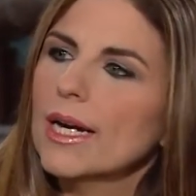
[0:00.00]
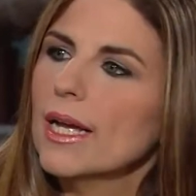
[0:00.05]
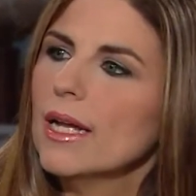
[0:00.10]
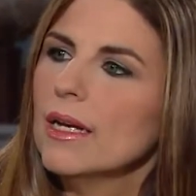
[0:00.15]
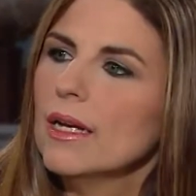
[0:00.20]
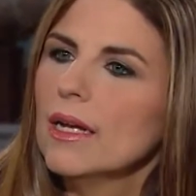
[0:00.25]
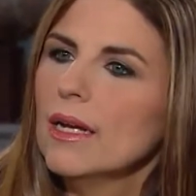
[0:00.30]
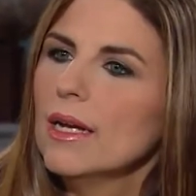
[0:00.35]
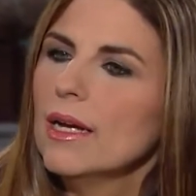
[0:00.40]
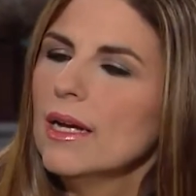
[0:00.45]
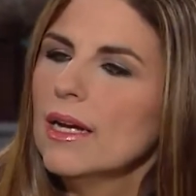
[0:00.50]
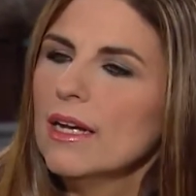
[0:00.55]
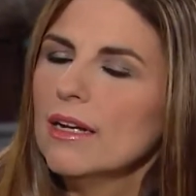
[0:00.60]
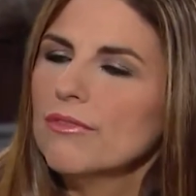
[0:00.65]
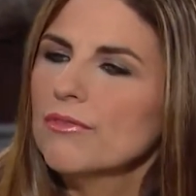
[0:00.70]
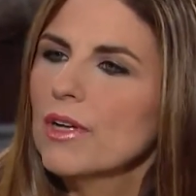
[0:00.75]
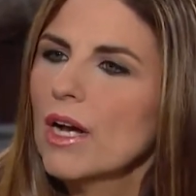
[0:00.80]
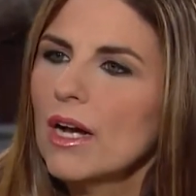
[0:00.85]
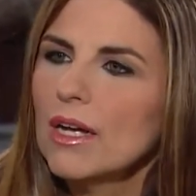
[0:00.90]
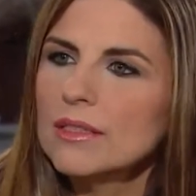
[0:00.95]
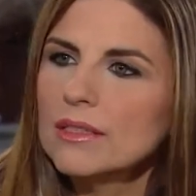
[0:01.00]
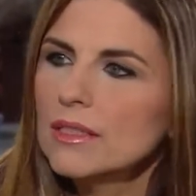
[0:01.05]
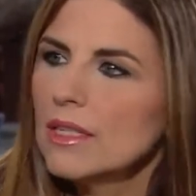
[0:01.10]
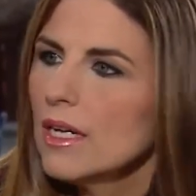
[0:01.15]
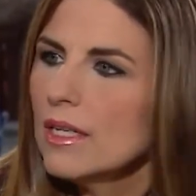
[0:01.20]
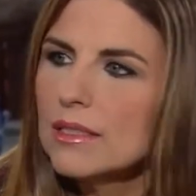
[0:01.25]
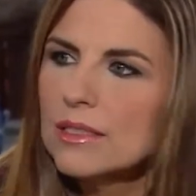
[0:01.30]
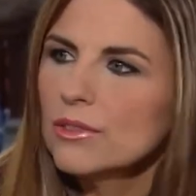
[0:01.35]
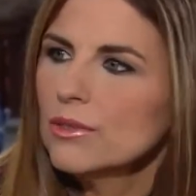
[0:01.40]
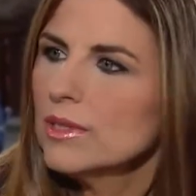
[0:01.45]
And if God's
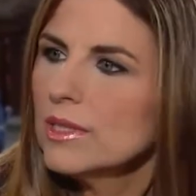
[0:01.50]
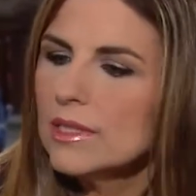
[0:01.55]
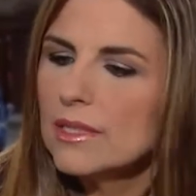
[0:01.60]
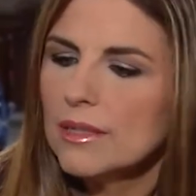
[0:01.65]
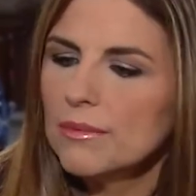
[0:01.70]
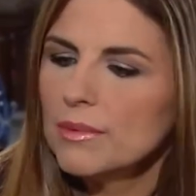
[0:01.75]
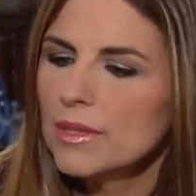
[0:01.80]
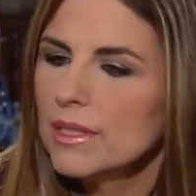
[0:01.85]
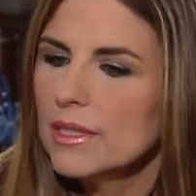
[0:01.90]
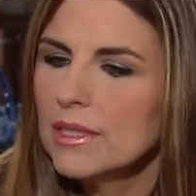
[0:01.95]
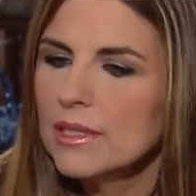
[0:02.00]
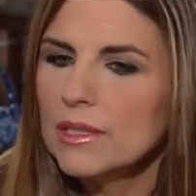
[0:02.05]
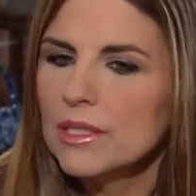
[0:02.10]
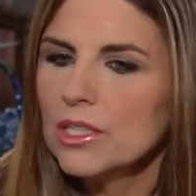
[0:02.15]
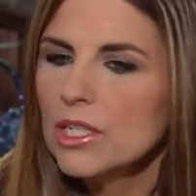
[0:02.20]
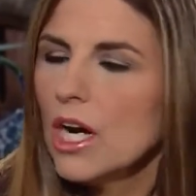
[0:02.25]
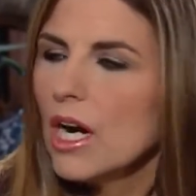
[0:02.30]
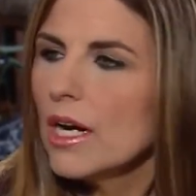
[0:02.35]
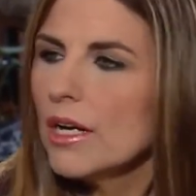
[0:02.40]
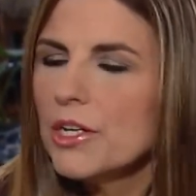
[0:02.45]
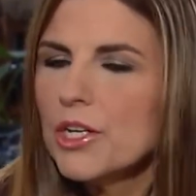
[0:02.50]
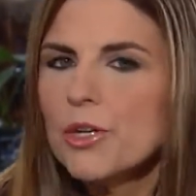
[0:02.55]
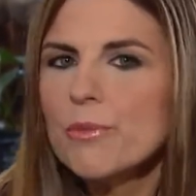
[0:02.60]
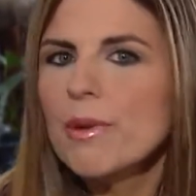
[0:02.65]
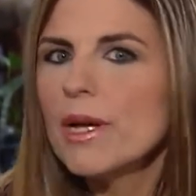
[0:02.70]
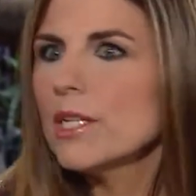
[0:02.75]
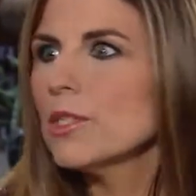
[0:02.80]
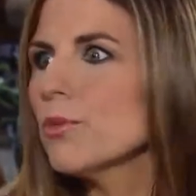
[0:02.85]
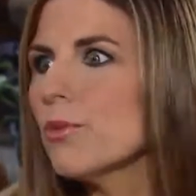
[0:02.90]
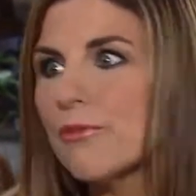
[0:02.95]
not doing something in their heart, you
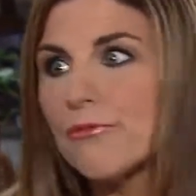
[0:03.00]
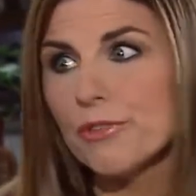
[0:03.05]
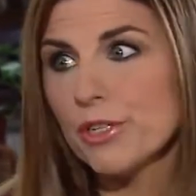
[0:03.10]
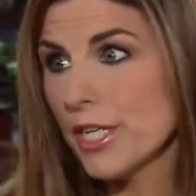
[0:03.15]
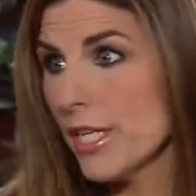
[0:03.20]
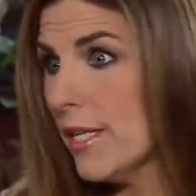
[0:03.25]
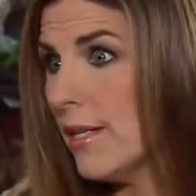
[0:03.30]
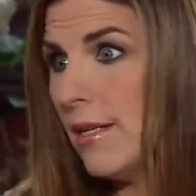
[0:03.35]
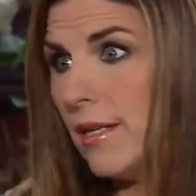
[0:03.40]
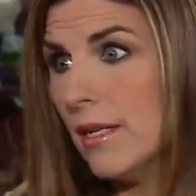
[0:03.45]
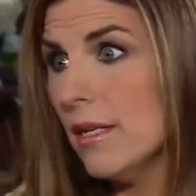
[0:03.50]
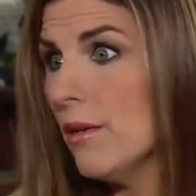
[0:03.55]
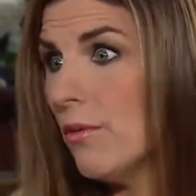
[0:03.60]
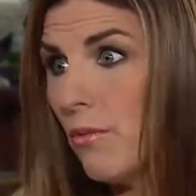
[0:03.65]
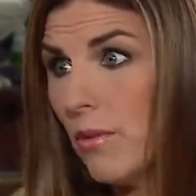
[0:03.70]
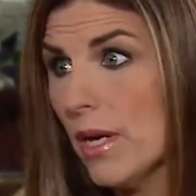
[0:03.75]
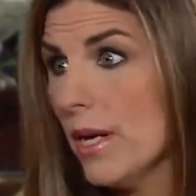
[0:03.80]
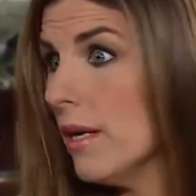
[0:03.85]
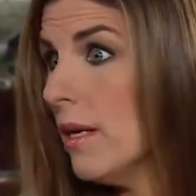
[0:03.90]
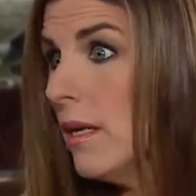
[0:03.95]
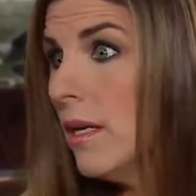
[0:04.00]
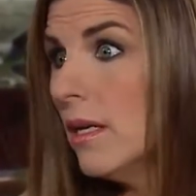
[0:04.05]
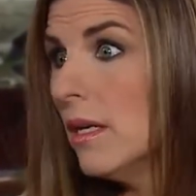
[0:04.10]
might as well forget it anyway.